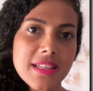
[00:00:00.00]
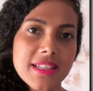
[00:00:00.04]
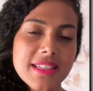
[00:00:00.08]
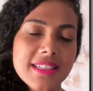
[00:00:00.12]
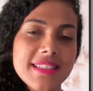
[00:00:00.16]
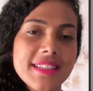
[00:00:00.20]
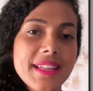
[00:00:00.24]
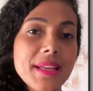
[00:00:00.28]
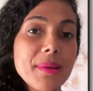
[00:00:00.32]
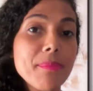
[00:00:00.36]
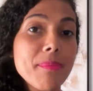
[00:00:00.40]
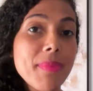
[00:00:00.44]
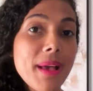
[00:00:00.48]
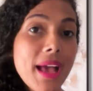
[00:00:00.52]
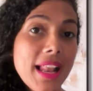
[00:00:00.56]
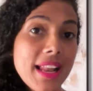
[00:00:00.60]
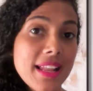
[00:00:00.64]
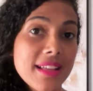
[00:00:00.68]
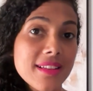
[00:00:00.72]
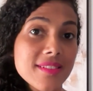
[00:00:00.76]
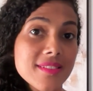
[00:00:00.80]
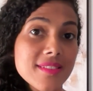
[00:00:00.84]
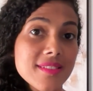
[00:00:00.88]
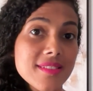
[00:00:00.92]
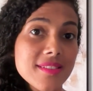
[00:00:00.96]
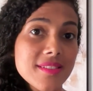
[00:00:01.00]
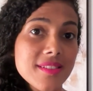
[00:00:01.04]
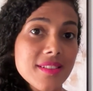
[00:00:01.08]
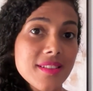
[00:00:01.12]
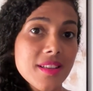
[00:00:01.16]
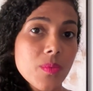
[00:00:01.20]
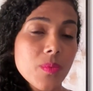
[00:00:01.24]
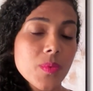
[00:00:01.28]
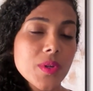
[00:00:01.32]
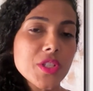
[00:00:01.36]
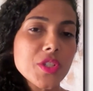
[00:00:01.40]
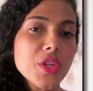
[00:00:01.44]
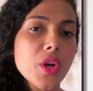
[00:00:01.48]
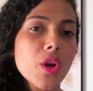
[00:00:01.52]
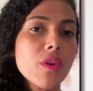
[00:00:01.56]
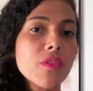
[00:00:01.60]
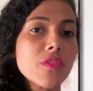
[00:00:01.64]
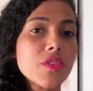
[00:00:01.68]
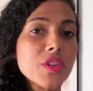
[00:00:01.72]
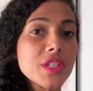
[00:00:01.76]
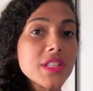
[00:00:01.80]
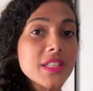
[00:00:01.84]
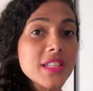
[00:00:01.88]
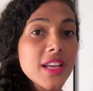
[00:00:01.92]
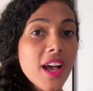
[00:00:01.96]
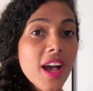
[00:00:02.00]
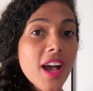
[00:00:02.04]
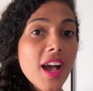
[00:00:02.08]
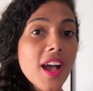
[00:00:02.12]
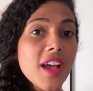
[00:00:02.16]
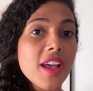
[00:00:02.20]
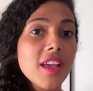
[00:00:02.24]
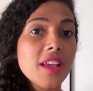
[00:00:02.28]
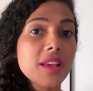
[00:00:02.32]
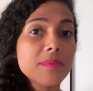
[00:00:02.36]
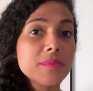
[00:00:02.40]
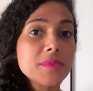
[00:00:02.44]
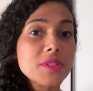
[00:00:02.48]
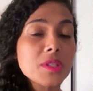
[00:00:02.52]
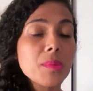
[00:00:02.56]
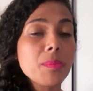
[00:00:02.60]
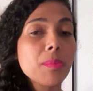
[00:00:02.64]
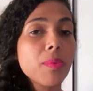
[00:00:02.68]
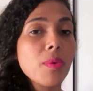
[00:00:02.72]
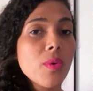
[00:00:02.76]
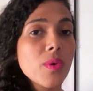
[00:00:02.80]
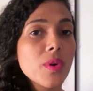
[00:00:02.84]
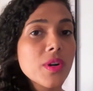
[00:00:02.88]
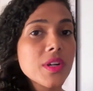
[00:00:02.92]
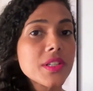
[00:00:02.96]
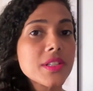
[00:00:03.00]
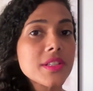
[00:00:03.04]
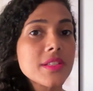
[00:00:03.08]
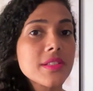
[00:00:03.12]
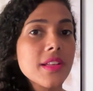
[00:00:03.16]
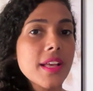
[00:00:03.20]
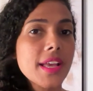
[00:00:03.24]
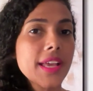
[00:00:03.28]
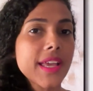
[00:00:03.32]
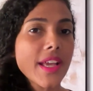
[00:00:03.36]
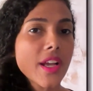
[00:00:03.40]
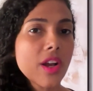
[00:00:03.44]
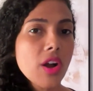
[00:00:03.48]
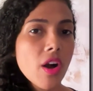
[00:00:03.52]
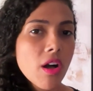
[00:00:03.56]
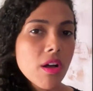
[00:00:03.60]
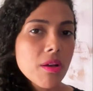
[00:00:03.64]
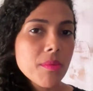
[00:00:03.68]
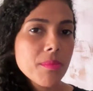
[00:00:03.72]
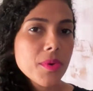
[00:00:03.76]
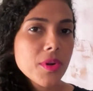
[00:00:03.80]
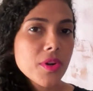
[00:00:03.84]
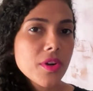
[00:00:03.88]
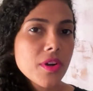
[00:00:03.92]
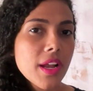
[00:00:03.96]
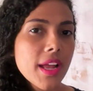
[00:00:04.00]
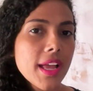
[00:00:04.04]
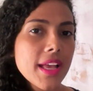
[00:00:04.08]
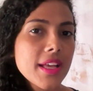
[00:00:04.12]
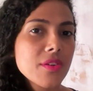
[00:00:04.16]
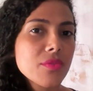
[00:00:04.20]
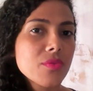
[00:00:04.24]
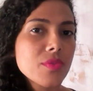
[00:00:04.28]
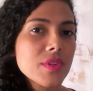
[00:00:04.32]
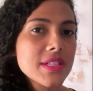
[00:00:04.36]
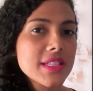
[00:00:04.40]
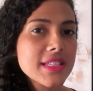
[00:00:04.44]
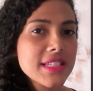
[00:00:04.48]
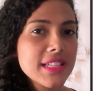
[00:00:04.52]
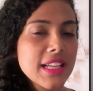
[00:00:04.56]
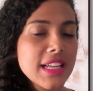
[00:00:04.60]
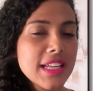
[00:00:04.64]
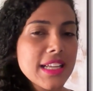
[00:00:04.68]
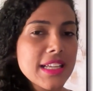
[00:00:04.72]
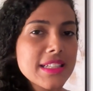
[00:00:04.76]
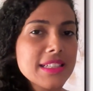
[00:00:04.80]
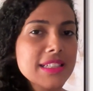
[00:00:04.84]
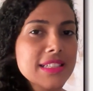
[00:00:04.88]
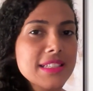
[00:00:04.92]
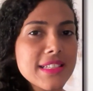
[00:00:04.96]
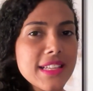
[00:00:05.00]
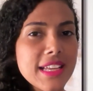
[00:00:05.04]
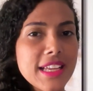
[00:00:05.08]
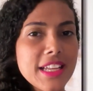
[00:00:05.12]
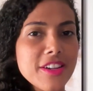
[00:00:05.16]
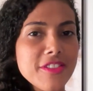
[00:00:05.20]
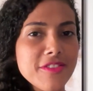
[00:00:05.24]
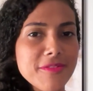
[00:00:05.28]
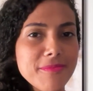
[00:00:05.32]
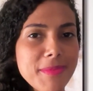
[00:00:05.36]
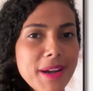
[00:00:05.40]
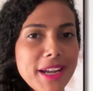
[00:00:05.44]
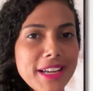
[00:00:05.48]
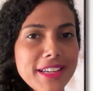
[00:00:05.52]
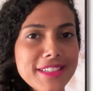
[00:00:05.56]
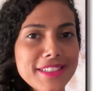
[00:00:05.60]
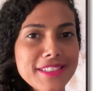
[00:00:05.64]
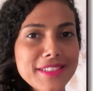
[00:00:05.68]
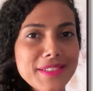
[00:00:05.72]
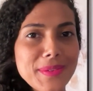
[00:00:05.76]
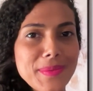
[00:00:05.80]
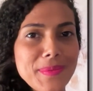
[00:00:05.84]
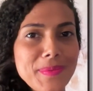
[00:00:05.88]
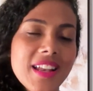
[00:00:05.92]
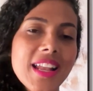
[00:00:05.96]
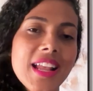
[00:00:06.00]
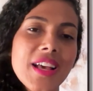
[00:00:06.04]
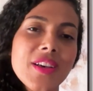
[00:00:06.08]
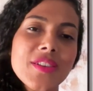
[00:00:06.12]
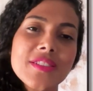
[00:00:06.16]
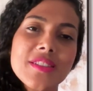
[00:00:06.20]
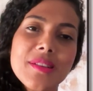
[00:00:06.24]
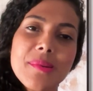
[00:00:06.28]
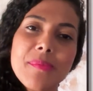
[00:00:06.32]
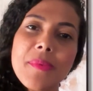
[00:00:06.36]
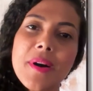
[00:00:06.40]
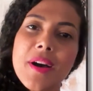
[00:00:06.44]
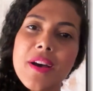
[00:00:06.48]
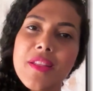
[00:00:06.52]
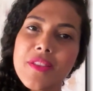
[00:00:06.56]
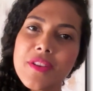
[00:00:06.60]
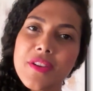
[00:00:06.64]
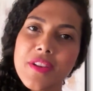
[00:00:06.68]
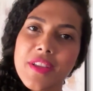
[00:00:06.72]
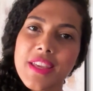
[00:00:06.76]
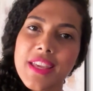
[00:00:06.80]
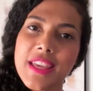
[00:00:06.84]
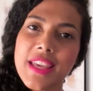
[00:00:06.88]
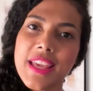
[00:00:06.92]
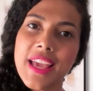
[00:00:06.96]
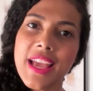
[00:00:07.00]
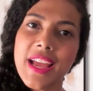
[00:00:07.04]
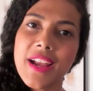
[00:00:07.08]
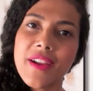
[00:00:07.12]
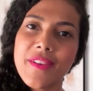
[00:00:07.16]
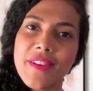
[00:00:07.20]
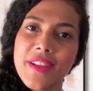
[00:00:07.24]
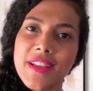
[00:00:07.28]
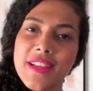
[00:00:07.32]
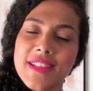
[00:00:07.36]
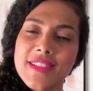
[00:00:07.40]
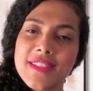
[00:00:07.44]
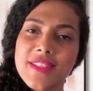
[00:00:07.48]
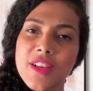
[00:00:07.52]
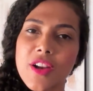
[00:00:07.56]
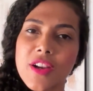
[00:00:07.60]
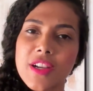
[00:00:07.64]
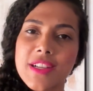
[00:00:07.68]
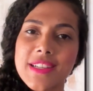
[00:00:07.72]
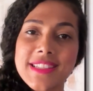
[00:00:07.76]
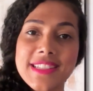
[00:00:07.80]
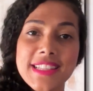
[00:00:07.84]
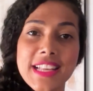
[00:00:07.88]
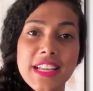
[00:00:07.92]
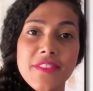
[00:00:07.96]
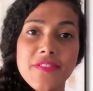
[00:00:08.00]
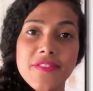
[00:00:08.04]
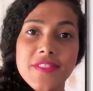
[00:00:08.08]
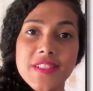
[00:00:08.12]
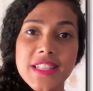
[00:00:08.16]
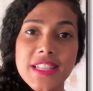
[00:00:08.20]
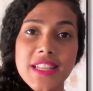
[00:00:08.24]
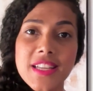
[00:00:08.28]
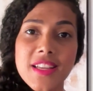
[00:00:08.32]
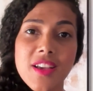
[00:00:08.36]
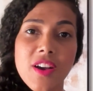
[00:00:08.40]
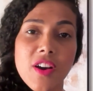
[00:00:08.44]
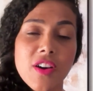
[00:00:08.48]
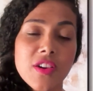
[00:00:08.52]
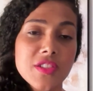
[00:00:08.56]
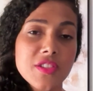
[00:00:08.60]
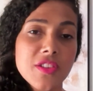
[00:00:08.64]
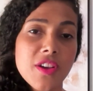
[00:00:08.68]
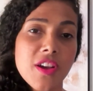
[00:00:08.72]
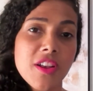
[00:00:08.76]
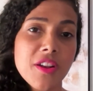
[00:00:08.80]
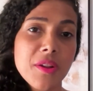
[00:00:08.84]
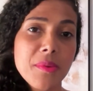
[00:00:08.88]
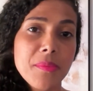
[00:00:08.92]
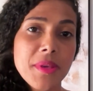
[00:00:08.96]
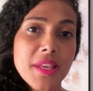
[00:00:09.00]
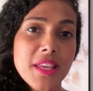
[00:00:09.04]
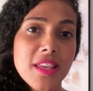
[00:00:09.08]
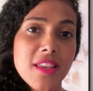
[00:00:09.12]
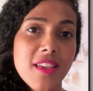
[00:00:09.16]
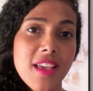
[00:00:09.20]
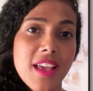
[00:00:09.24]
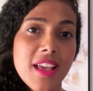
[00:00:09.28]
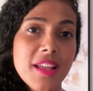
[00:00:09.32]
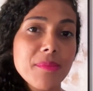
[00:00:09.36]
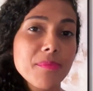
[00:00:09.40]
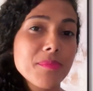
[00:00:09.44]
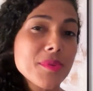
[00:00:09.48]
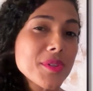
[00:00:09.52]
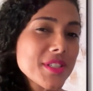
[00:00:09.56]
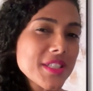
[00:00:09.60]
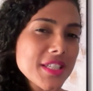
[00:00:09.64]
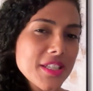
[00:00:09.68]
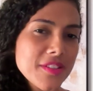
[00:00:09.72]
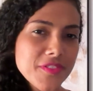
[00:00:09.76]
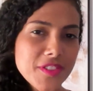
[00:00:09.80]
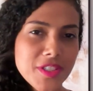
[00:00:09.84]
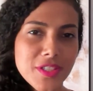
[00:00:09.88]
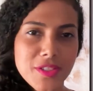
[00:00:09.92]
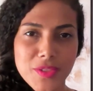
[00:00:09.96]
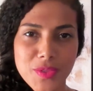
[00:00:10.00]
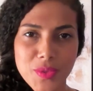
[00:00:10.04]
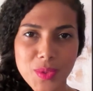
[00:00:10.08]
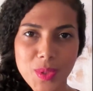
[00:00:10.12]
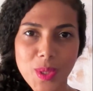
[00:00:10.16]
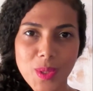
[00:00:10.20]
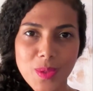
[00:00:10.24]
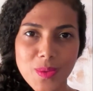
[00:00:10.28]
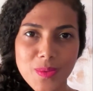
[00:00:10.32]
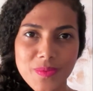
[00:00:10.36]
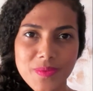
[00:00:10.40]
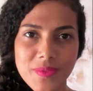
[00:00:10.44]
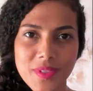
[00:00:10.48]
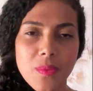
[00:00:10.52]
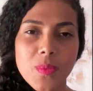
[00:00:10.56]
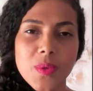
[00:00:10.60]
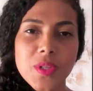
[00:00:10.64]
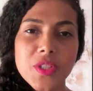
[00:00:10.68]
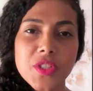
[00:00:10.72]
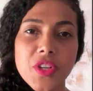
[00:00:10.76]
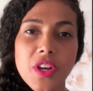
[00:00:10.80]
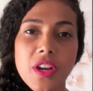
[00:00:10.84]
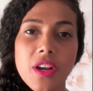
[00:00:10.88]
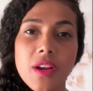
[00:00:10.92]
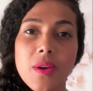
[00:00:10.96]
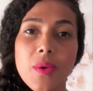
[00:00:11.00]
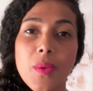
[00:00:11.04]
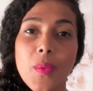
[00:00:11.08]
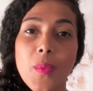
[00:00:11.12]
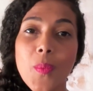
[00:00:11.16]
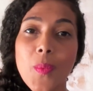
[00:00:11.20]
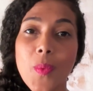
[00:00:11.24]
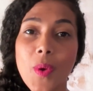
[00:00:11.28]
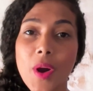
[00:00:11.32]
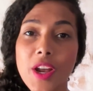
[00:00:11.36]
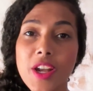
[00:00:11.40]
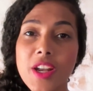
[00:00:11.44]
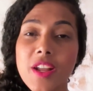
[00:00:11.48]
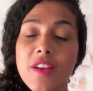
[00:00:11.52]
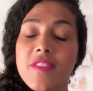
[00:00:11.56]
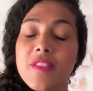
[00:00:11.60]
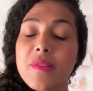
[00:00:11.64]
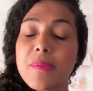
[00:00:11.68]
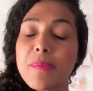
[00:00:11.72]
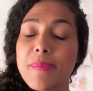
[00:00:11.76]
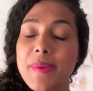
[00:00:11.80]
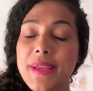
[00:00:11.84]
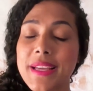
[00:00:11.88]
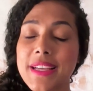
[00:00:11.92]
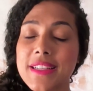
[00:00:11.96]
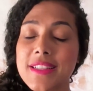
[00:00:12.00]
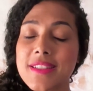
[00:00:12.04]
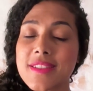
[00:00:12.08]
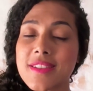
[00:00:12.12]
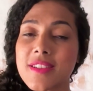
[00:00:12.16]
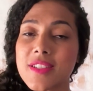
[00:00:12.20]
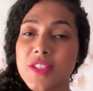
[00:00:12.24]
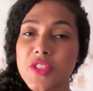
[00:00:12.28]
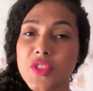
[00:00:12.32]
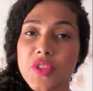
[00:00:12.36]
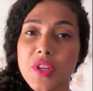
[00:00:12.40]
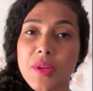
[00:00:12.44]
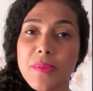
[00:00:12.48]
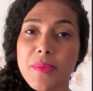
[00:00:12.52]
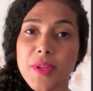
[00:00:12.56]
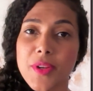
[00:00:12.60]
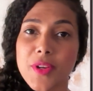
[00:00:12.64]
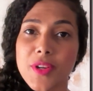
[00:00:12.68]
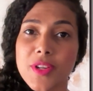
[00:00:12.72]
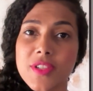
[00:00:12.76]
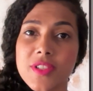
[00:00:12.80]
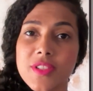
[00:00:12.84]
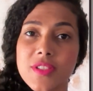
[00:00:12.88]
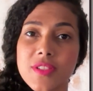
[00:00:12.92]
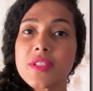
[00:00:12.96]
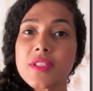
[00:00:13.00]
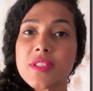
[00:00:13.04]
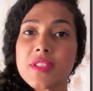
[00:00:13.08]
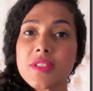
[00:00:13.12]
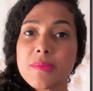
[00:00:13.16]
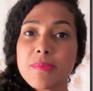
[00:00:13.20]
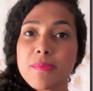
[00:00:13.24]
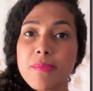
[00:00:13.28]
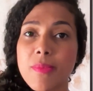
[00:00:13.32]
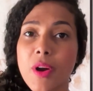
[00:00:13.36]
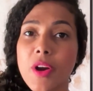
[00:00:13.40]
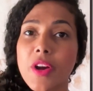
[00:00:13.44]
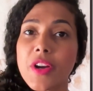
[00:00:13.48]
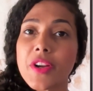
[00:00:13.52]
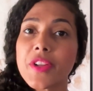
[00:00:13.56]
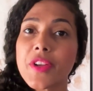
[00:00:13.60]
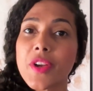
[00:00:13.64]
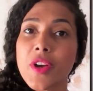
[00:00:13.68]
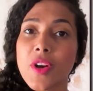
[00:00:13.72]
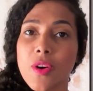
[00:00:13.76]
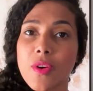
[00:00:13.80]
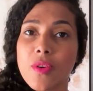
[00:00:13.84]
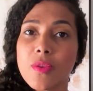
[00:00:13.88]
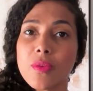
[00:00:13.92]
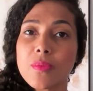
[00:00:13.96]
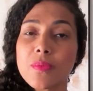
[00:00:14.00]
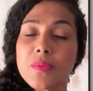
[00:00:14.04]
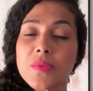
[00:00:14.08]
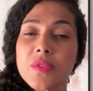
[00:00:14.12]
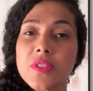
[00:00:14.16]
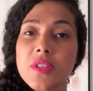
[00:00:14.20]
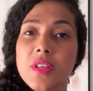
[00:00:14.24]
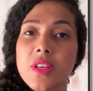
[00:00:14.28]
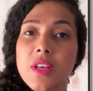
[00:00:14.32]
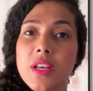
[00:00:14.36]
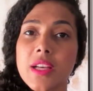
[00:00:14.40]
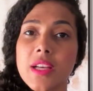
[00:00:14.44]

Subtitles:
stay balanced, which over time supports a calmer and resilient state of mind. Now, some other key areas are safety, autonomy, and perceived control, which are one of the biggest contributors to smart homes